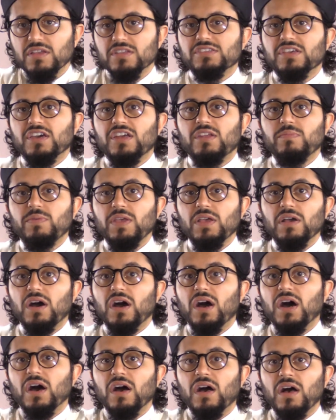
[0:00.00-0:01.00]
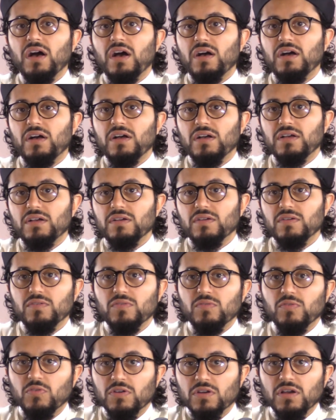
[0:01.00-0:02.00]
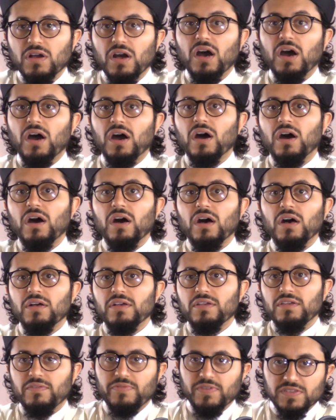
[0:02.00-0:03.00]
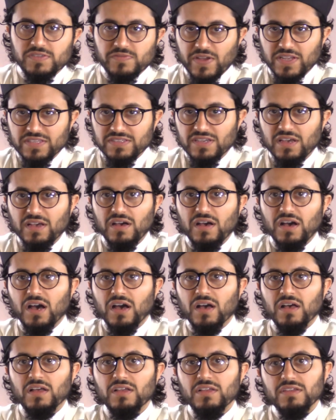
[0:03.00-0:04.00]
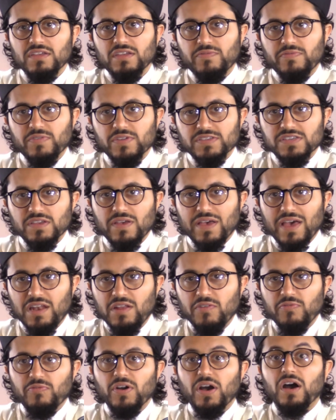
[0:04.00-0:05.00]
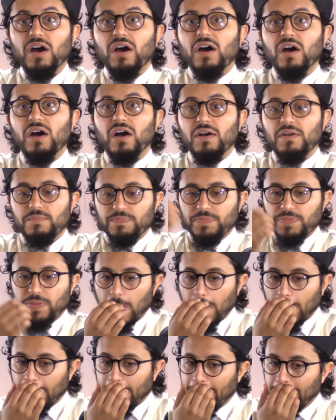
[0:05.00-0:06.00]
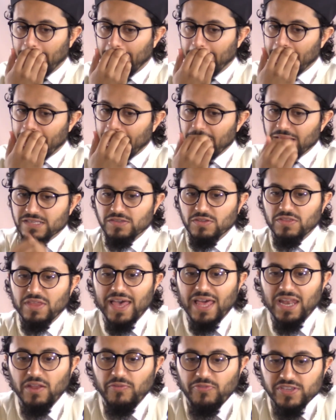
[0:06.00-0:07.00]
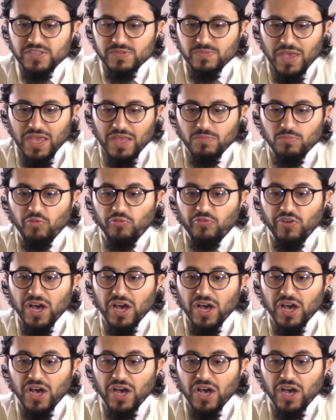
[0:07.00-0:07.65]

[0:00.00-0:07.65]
it's going to be a or a. If it's fatha, a. If it's a alif, ah. Okay? So the alif is made